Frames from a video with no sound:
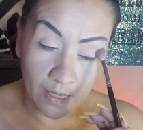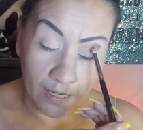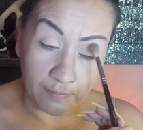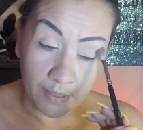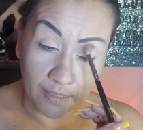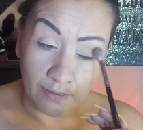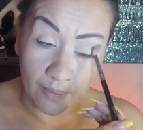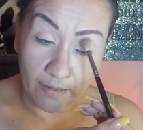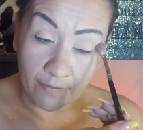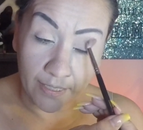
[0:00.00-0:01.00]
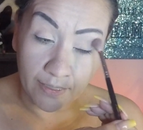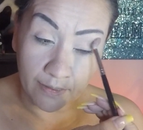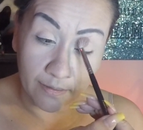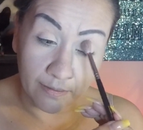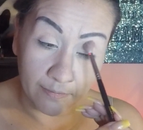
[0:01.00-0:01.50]
I mean, I love it.
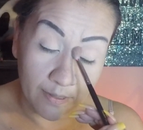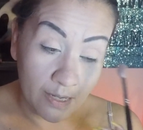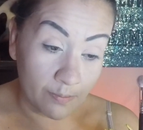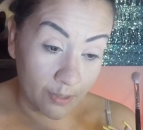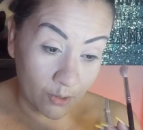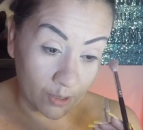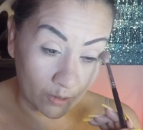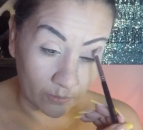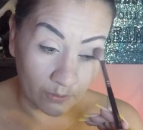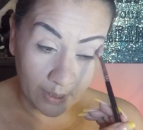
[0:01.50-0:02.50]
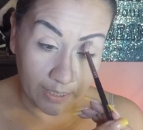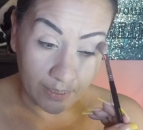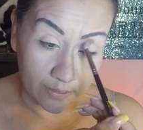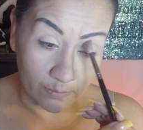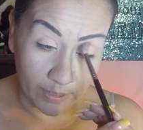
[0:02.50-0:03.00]
You can only
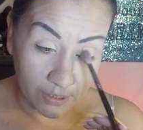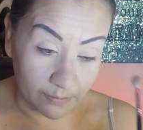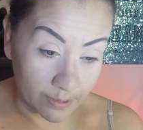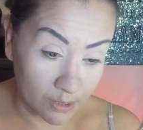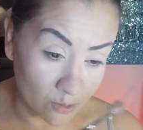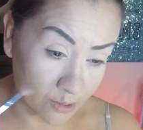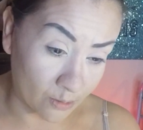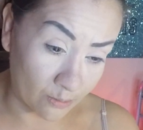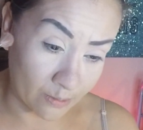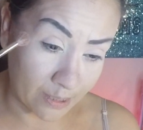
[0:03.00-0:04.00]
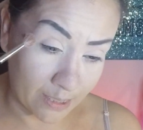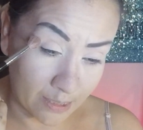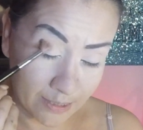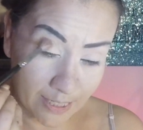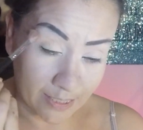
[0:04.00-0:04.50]
get so much of it. You can only
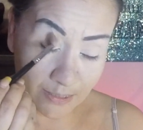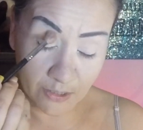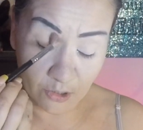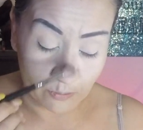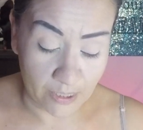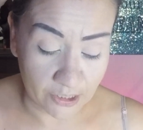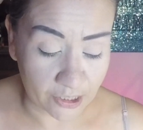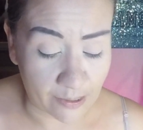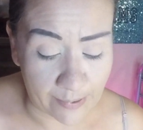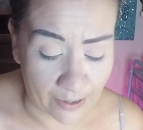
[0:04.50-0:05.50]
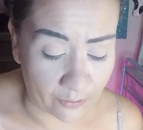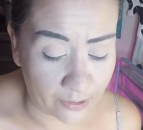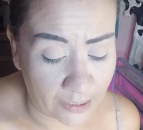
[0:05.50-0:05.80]
take in so much about,